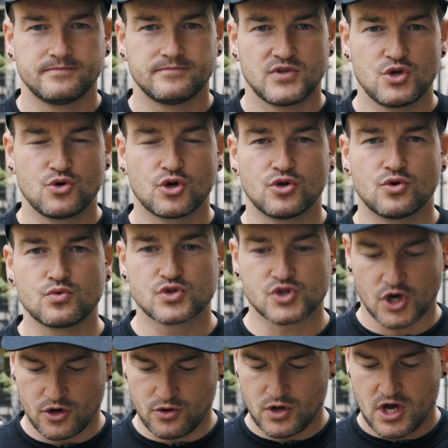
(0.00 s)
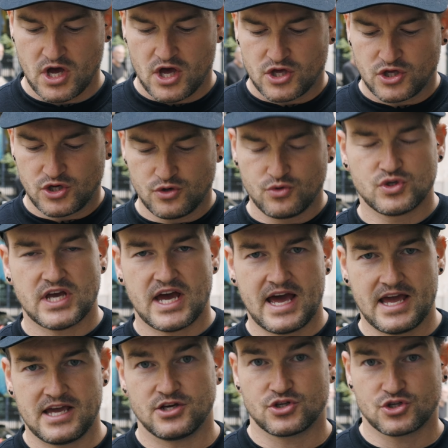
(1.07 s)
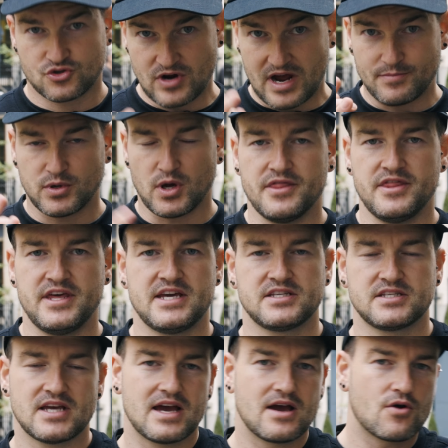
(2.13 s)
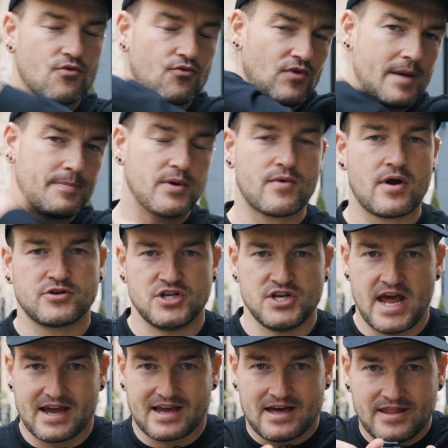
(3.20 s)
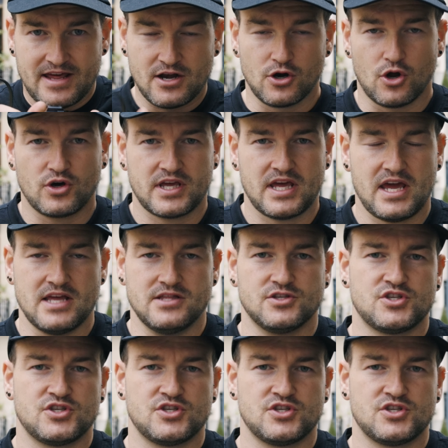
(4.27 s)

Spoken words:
You can also use a strap this, wrap it around your neck and then lock it in.